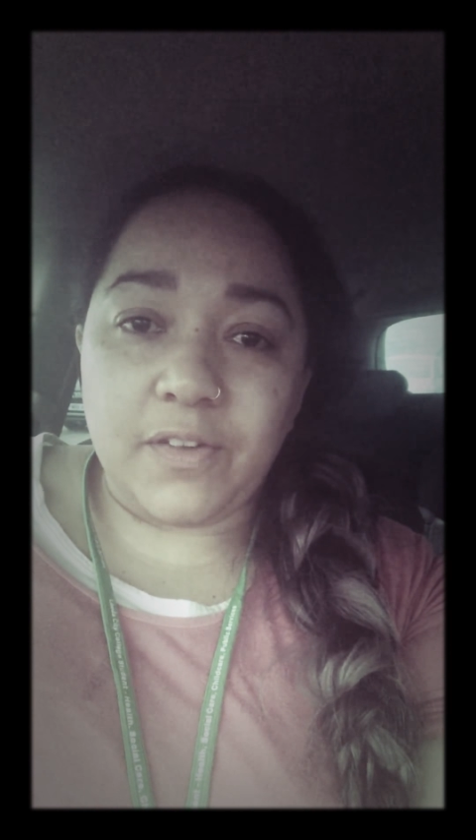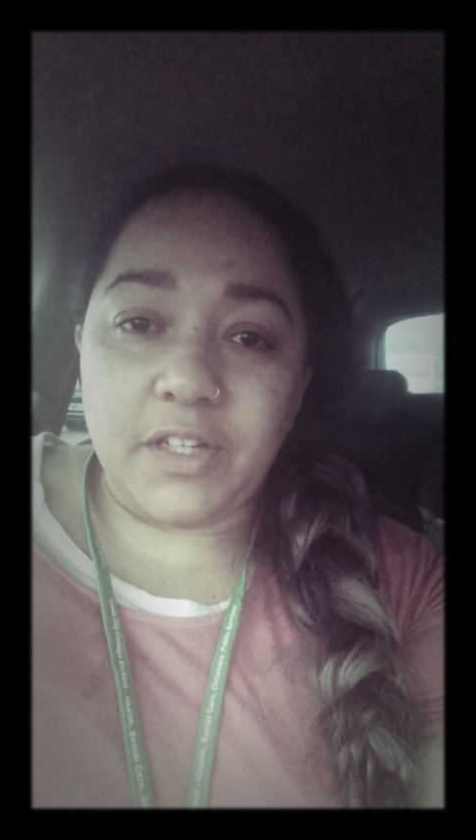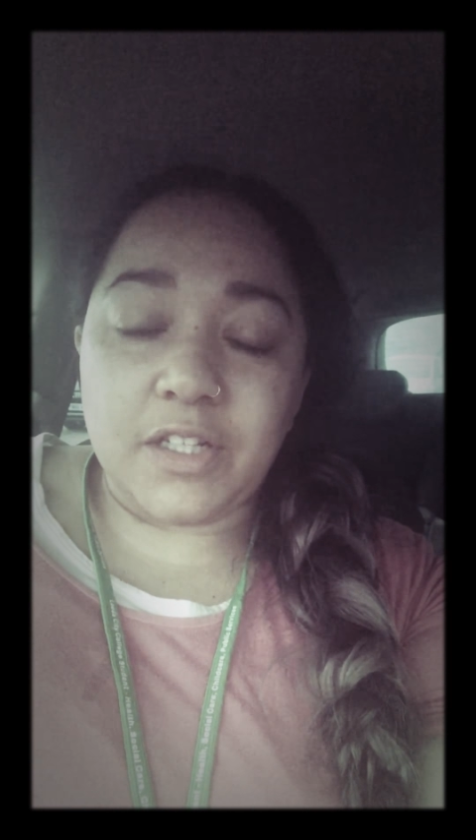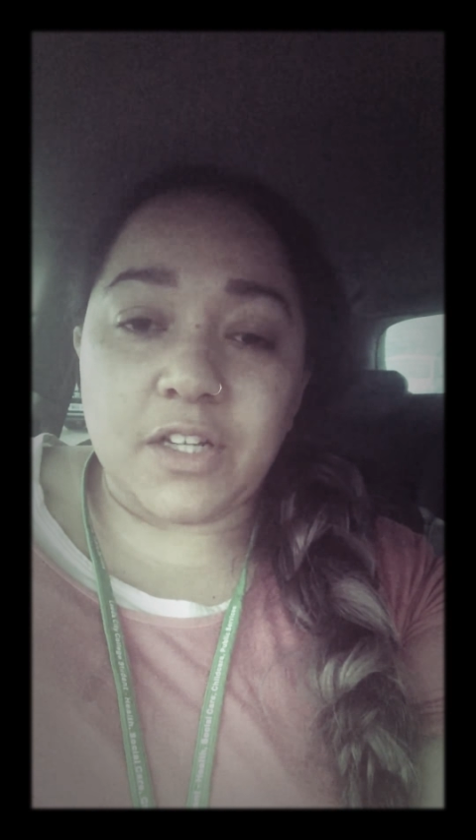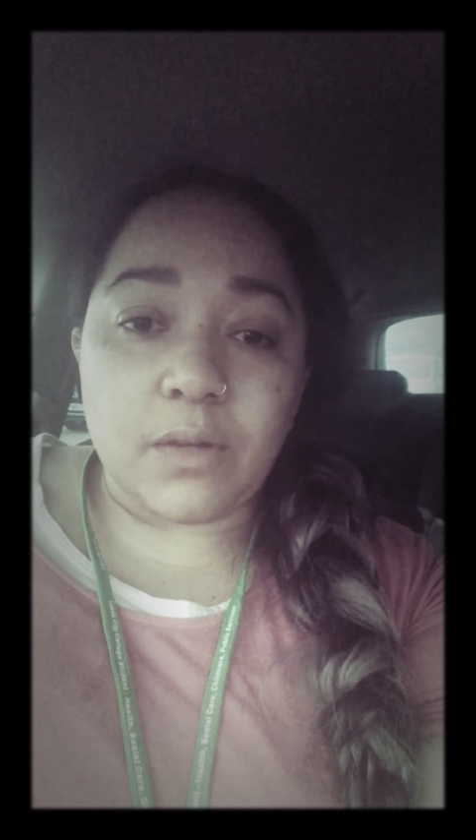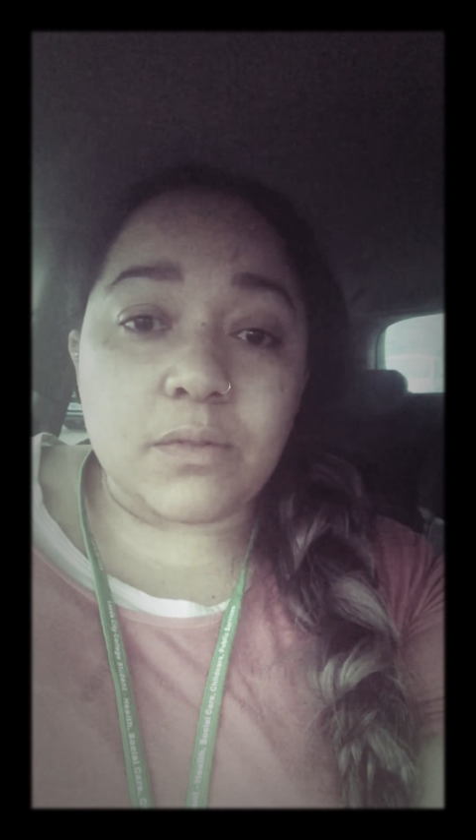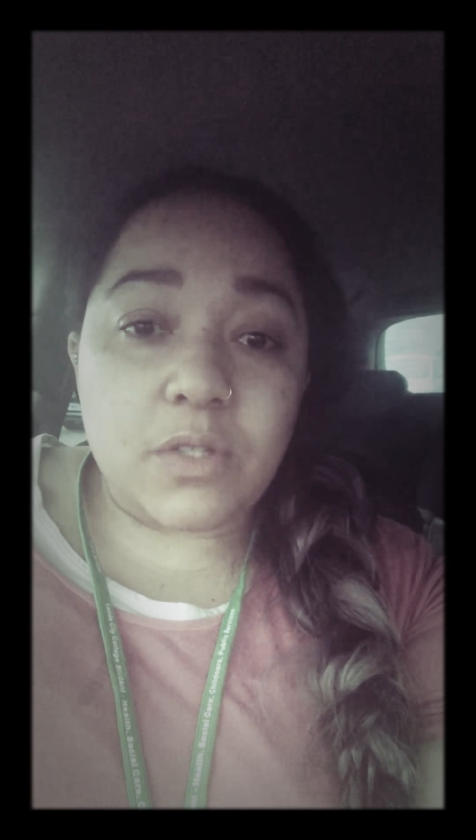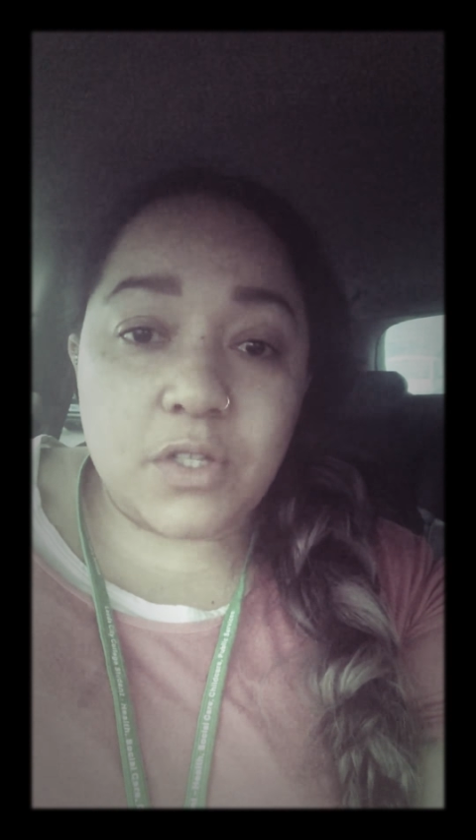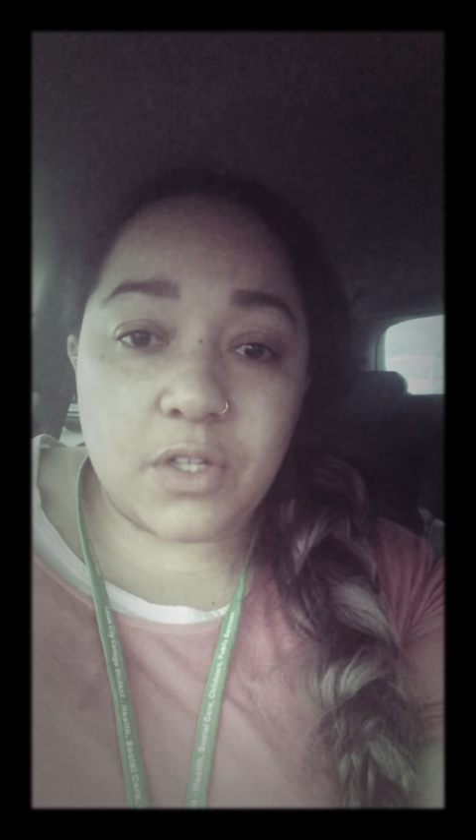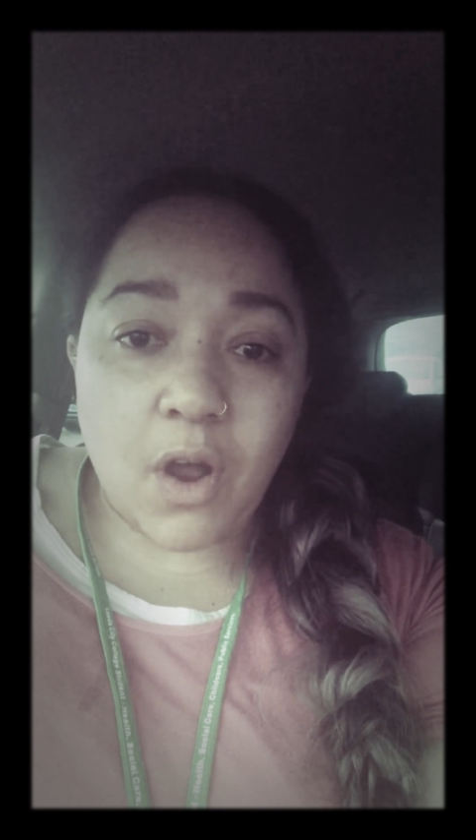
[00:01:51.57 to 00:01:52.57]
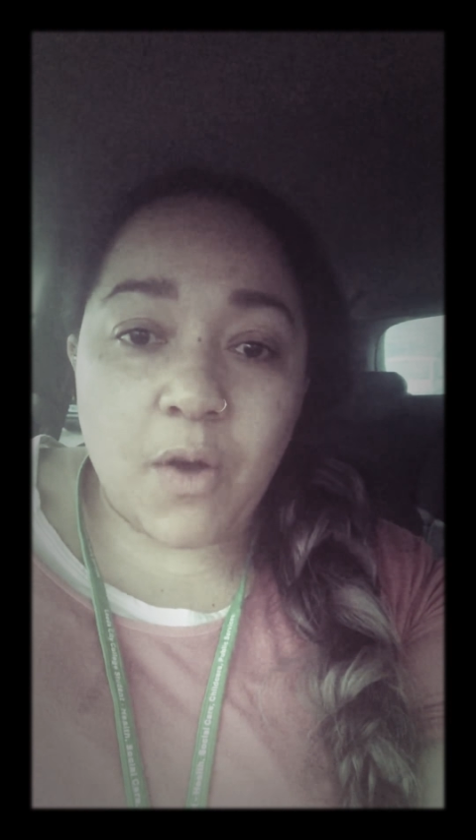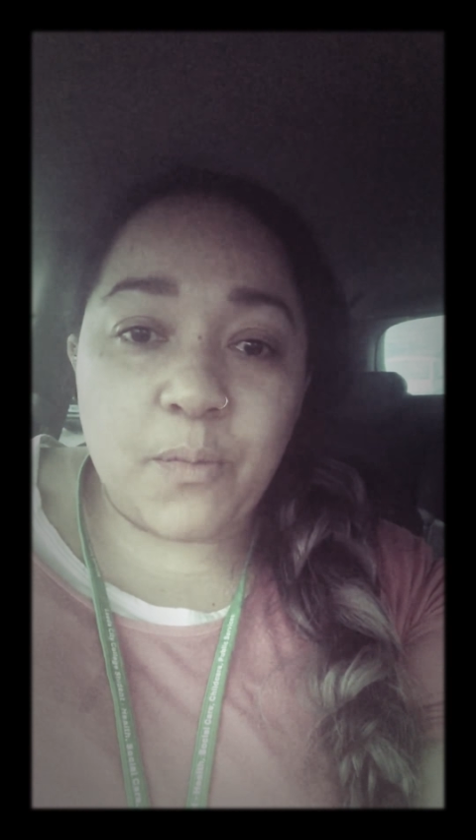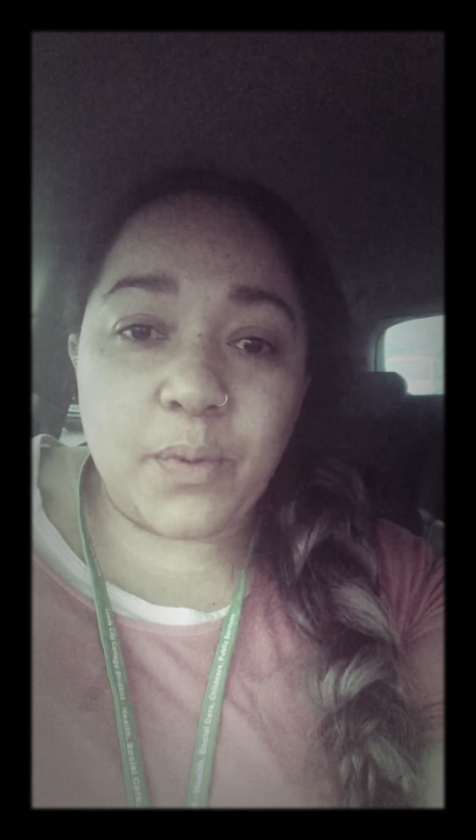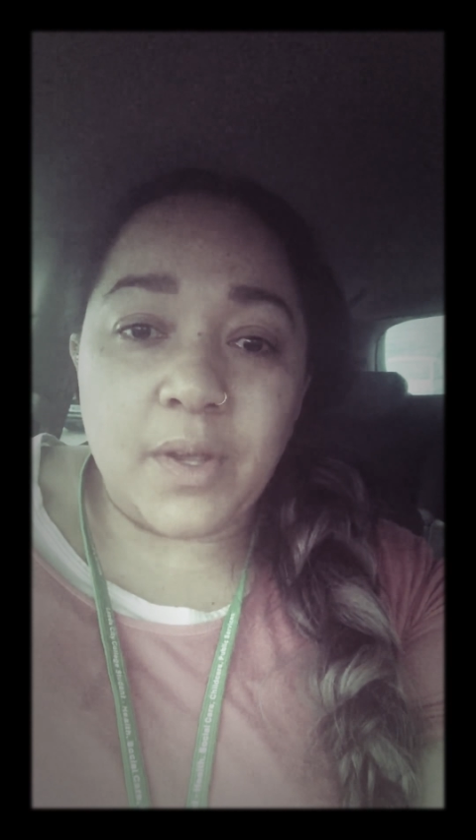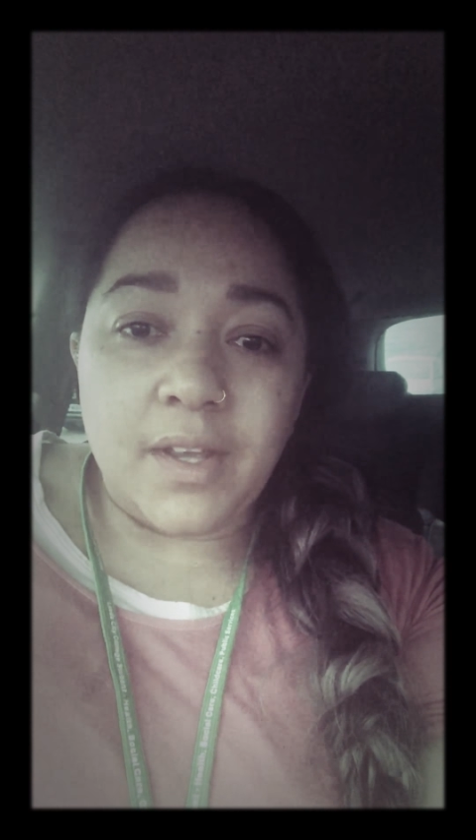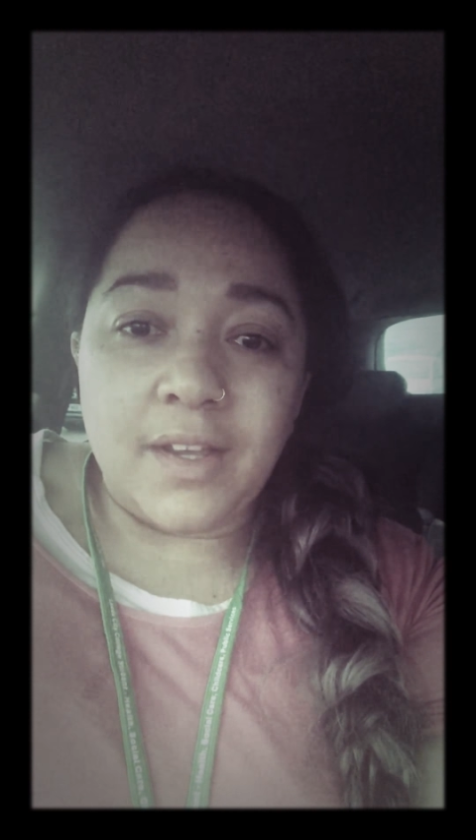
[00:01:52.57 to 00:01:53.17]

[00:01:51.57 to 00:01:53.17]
and you don't stop,